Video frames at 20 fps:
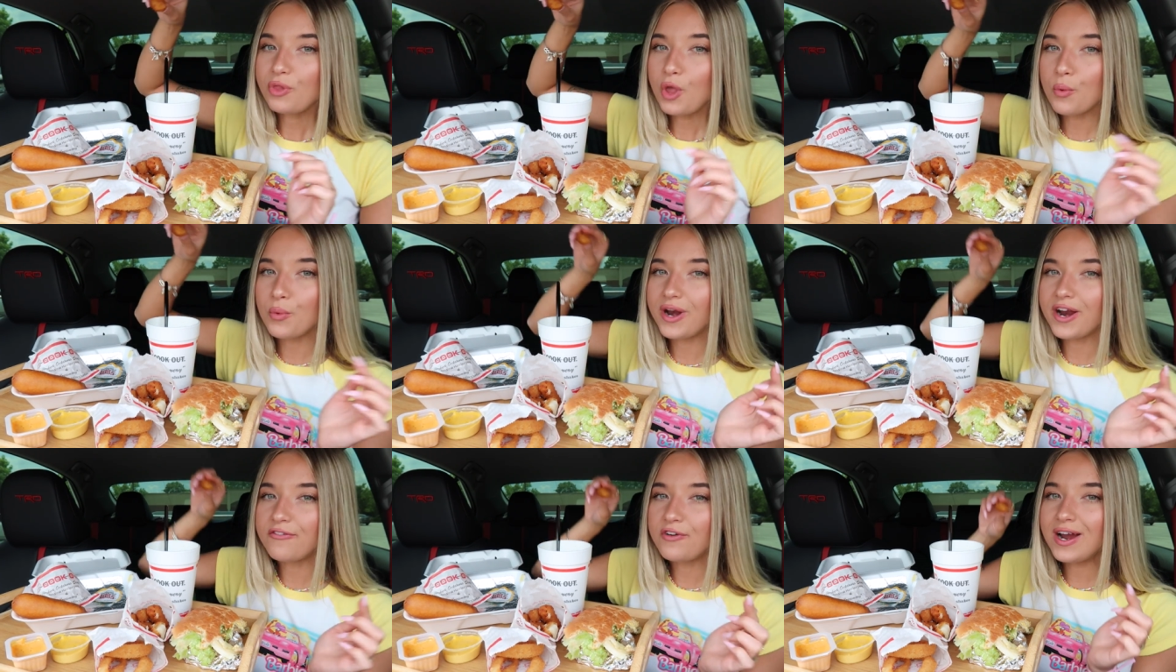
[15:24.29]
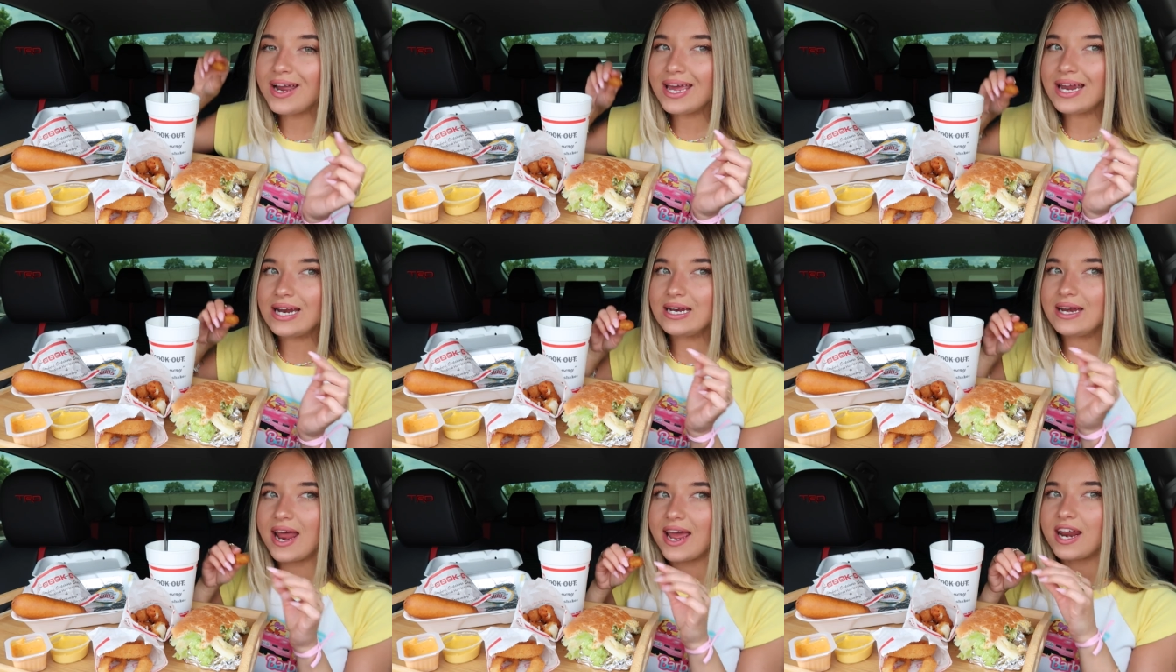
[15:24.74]
Whenever I
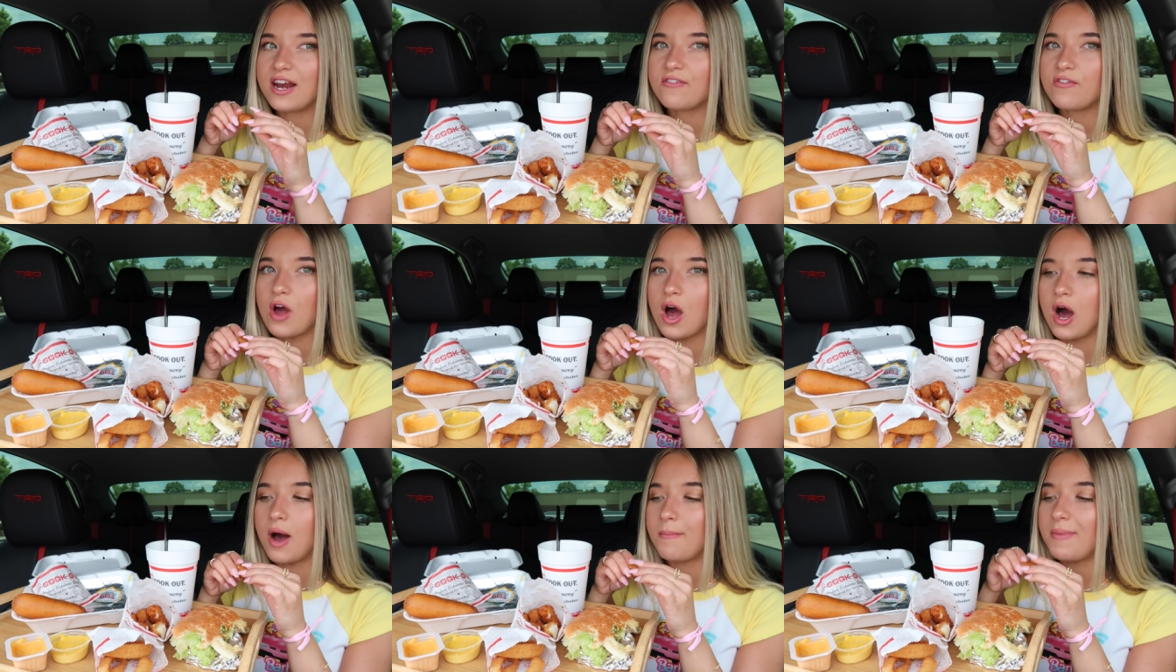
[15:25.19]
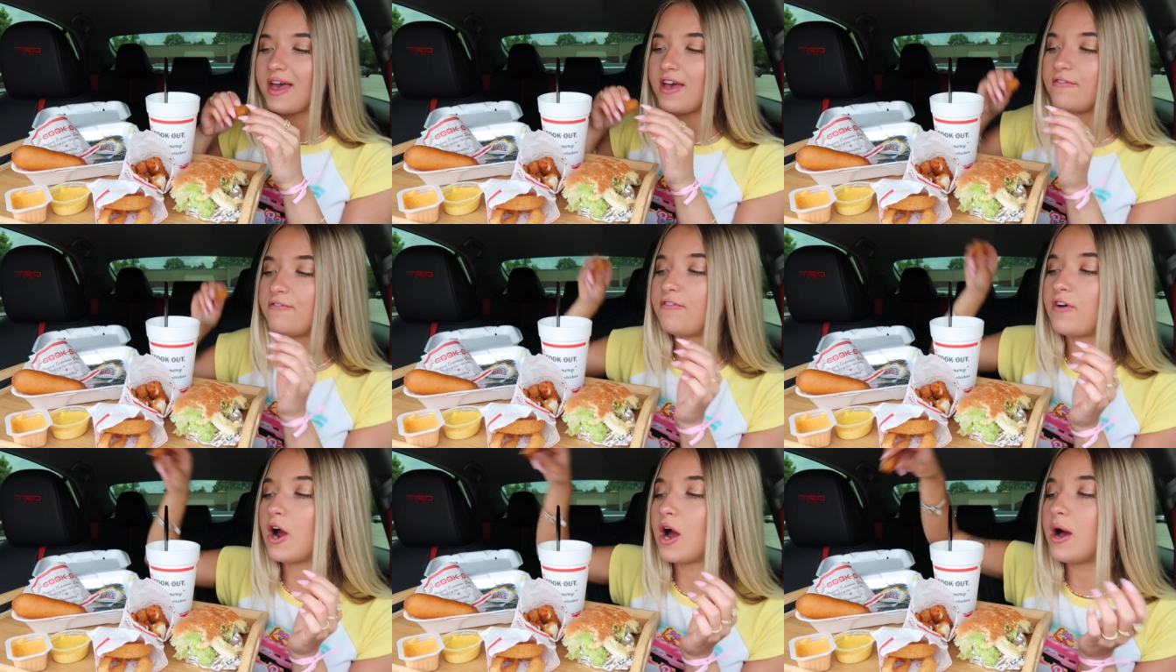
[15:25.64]
get a negative
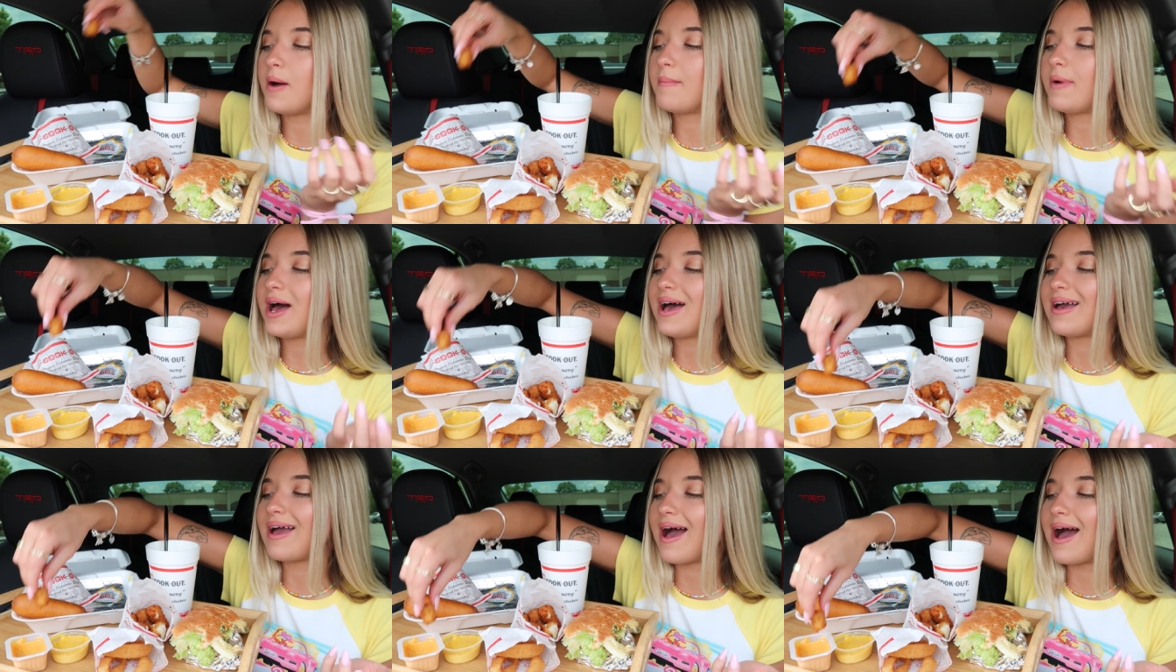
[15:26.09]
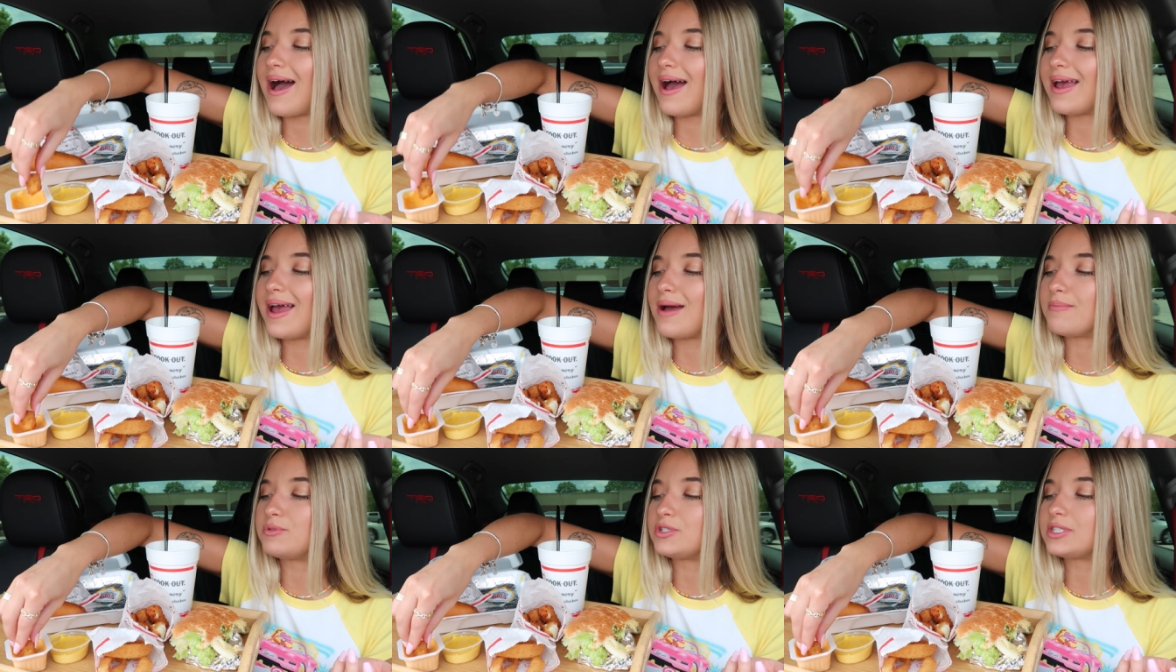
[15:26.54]
comment from a
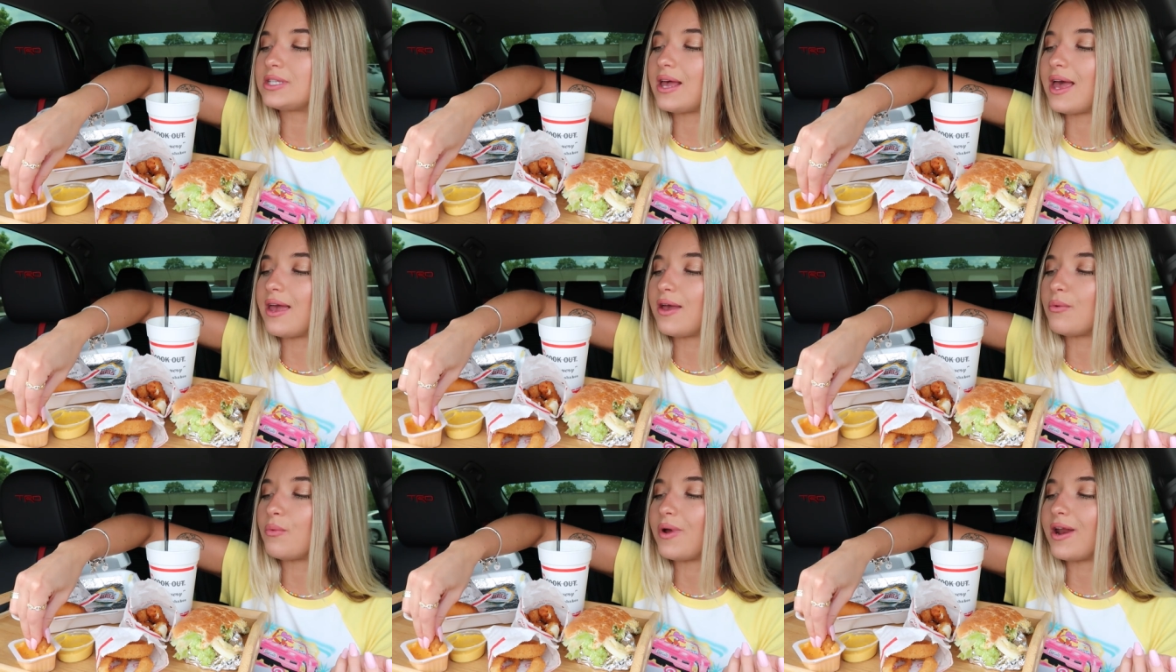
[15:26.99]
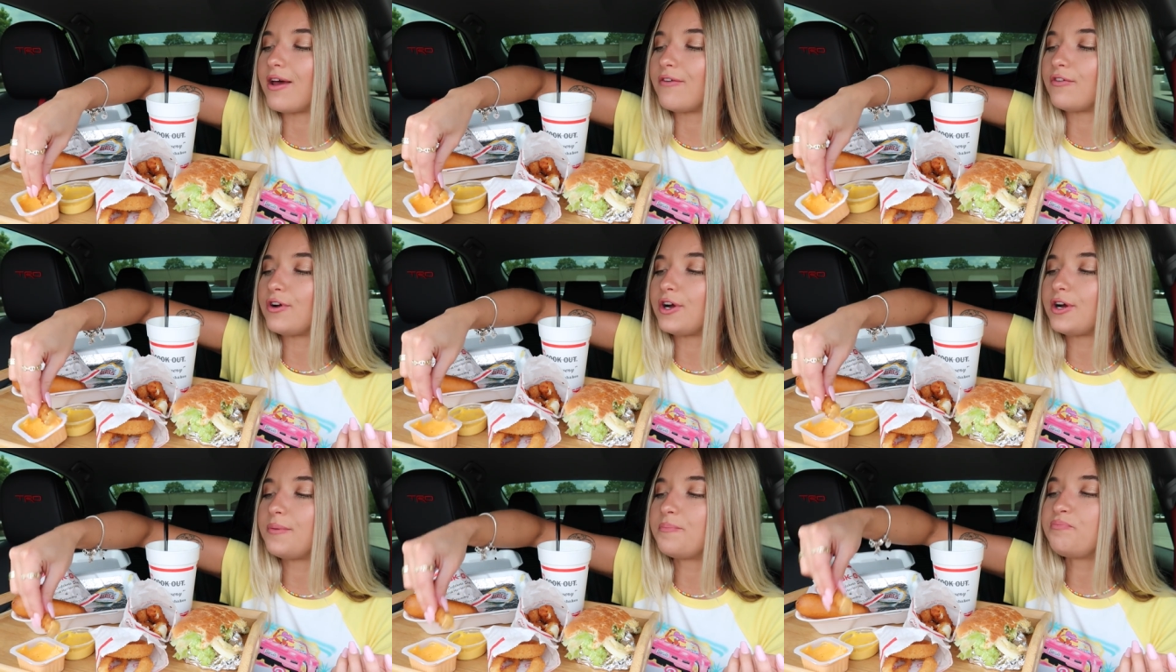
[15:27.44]
guy, I'm just like,
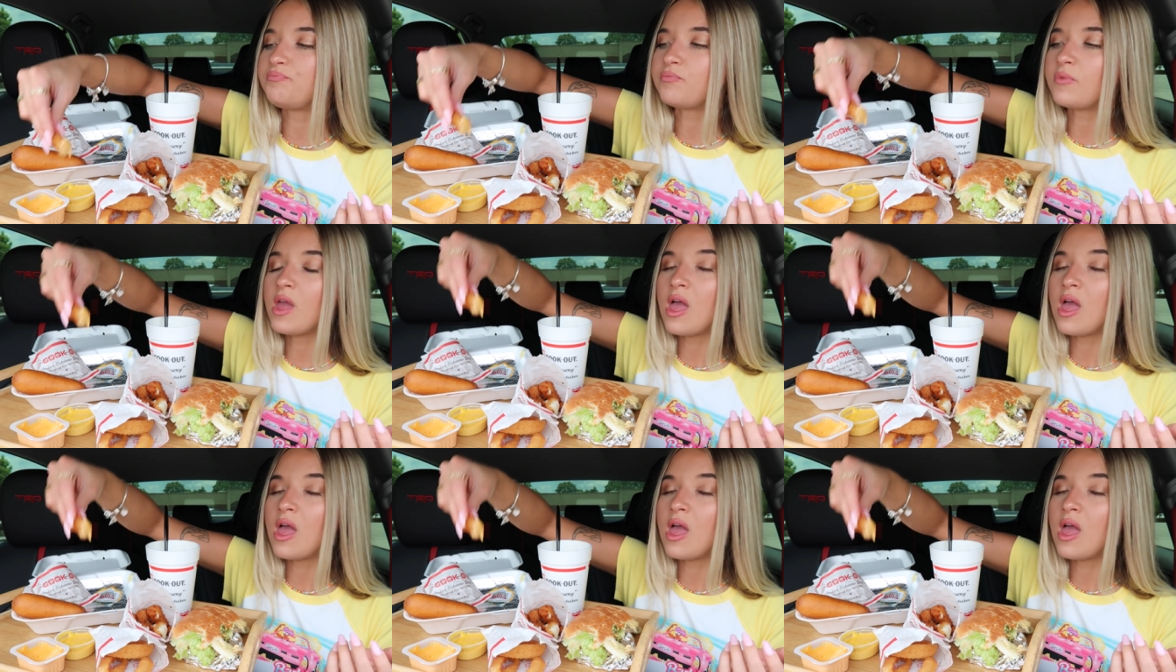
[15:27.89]
whatever.